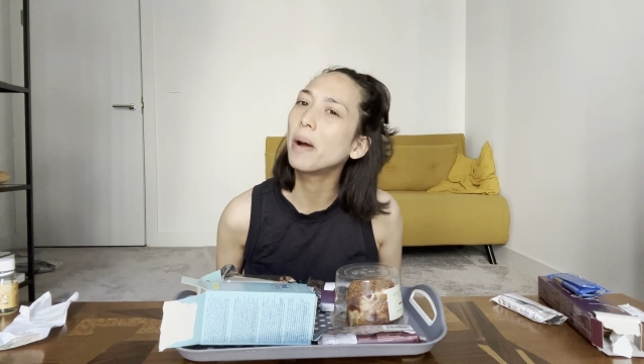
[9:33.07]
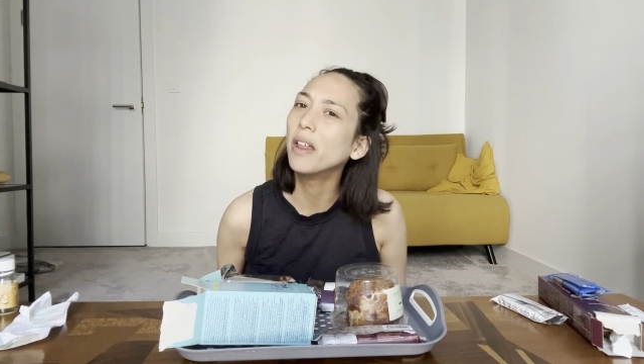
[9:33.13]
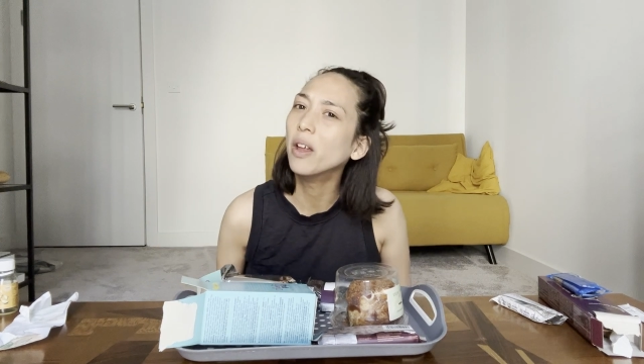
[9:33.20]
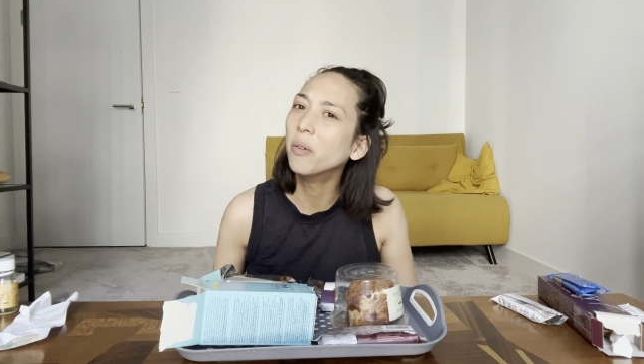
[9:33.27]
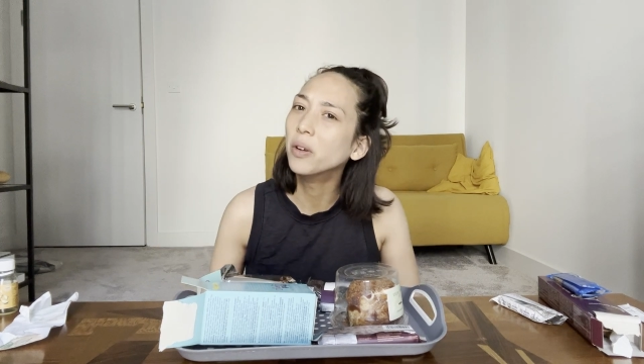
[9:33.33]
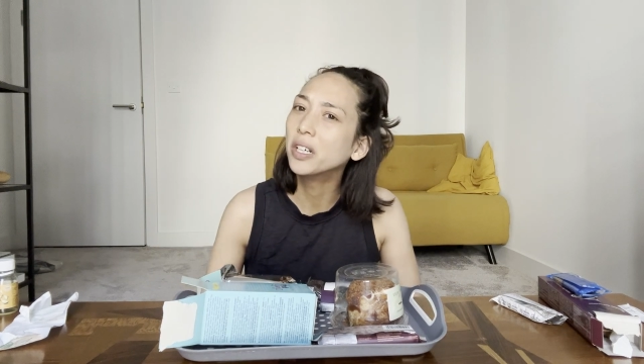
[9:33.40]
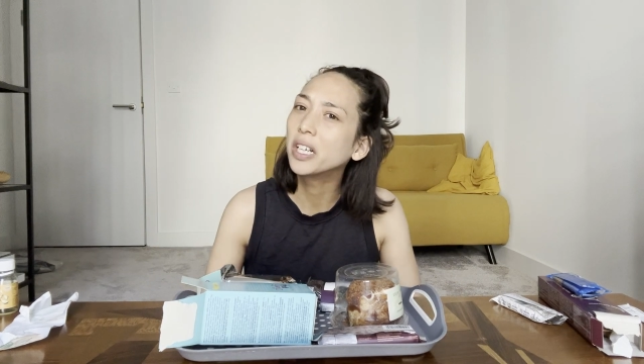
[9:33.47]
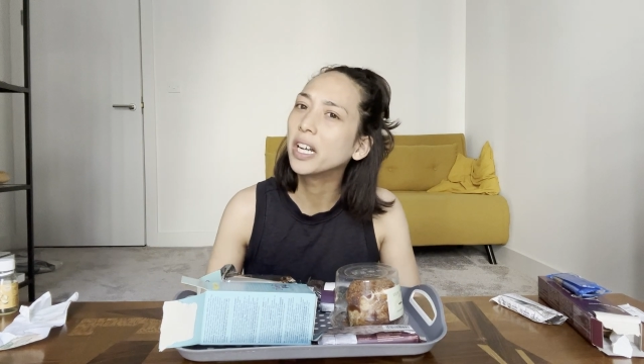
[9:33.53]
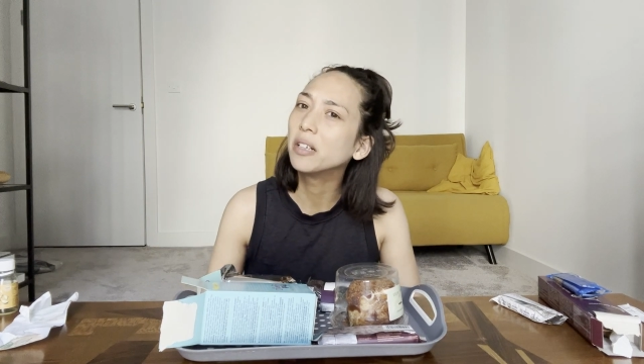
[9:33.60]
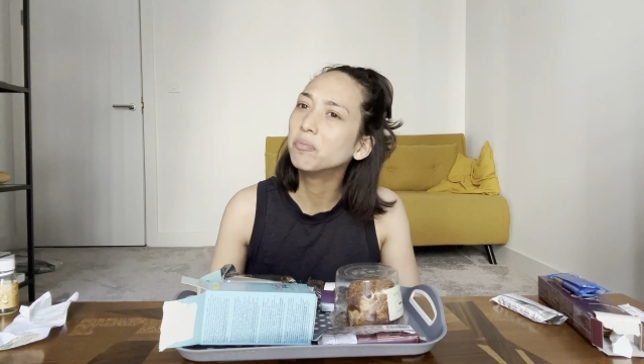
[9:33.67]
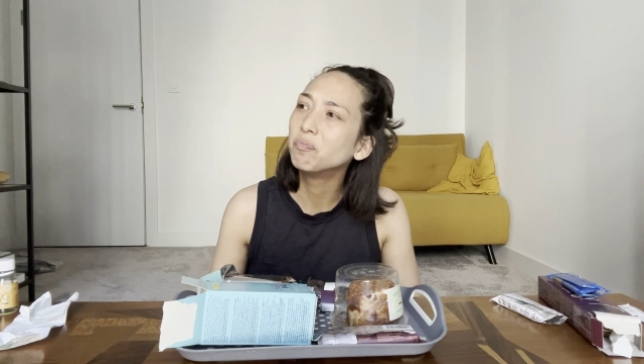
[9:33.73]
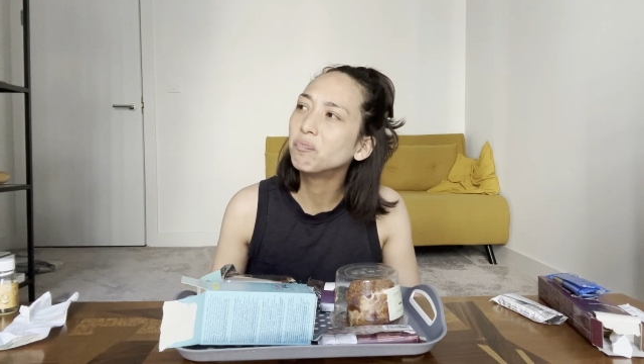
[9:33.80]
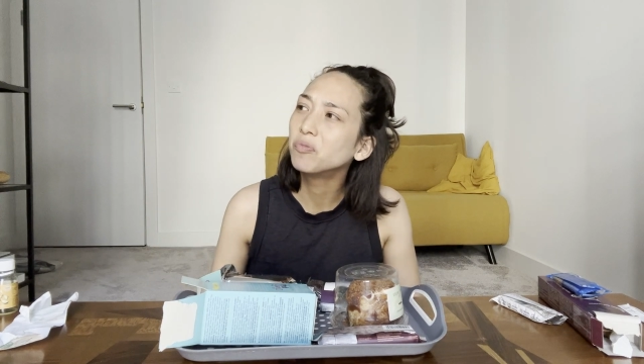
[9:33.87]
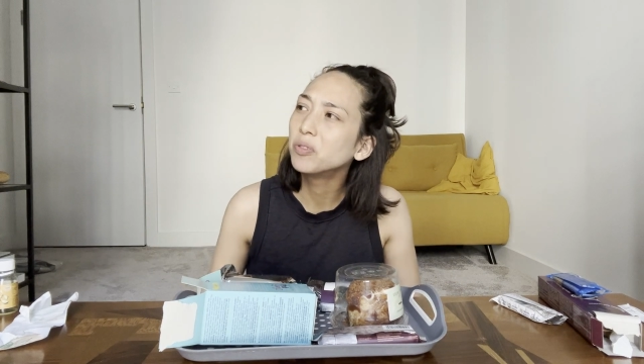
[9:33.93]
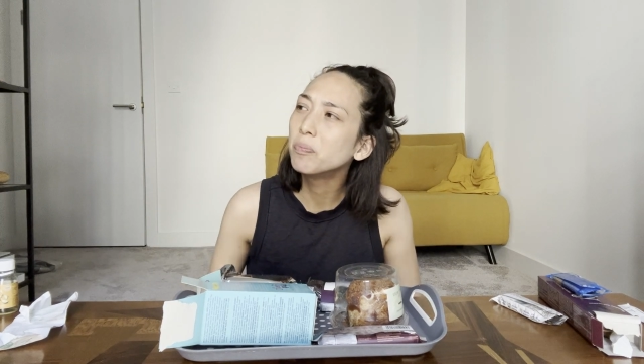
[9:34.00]
buy that one
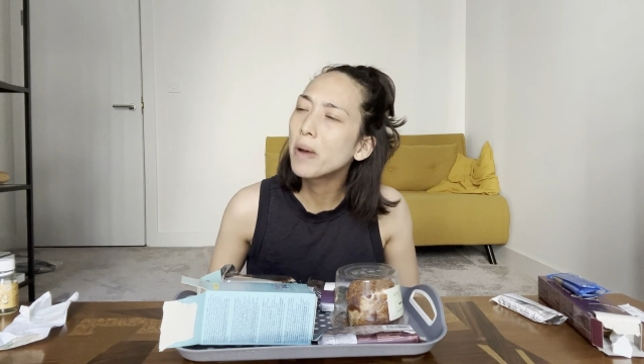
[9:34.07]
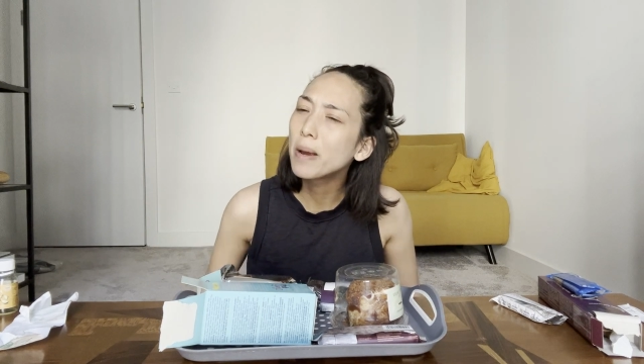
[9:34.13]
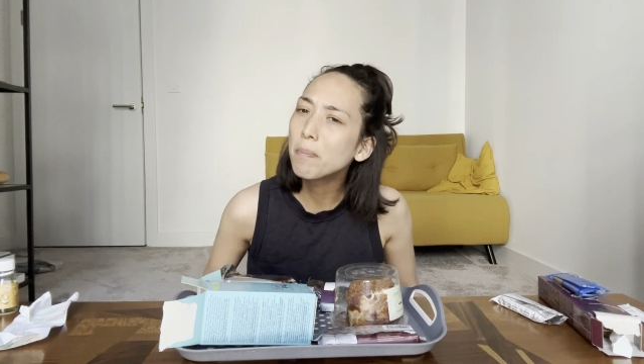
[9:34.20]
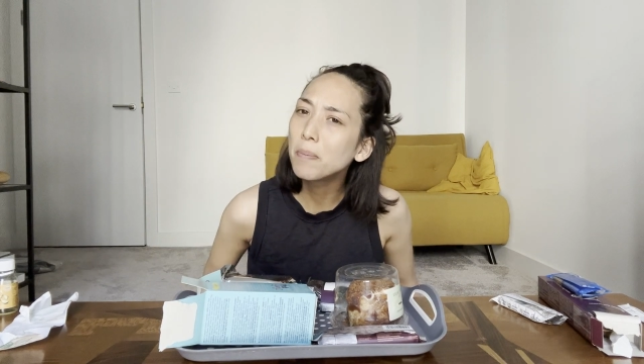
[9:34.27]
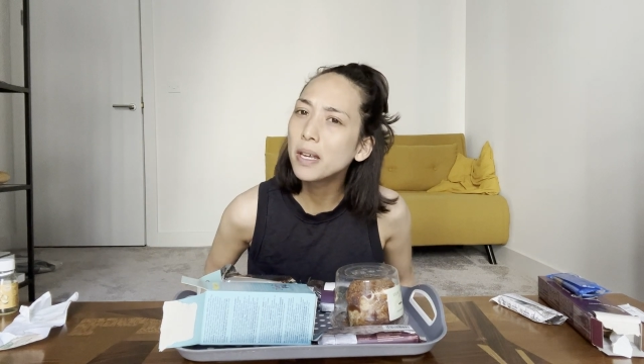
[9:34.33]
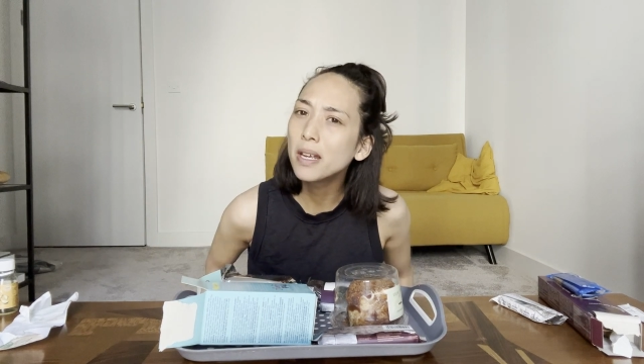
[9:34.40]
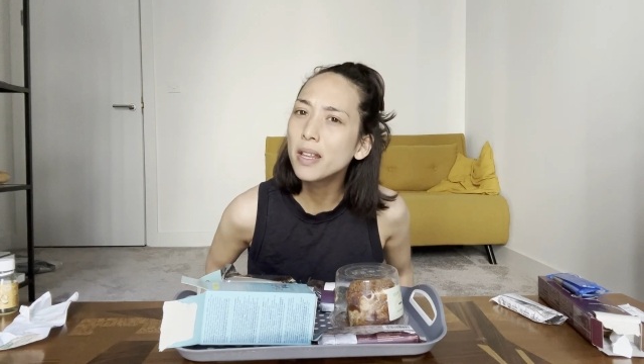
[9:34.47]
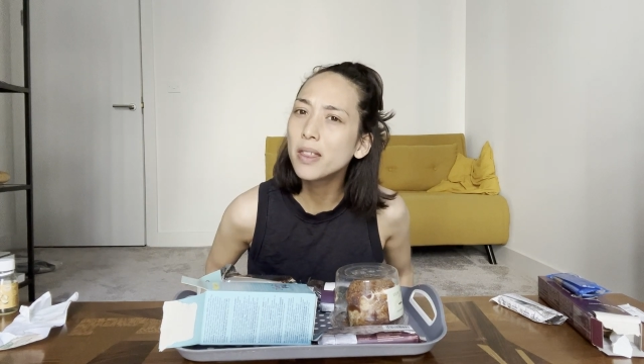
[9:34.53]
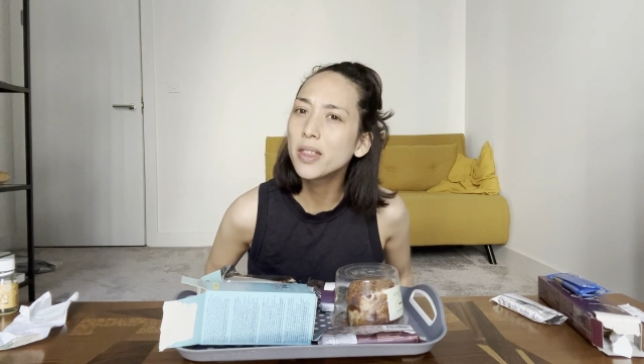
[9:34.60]
again. It might be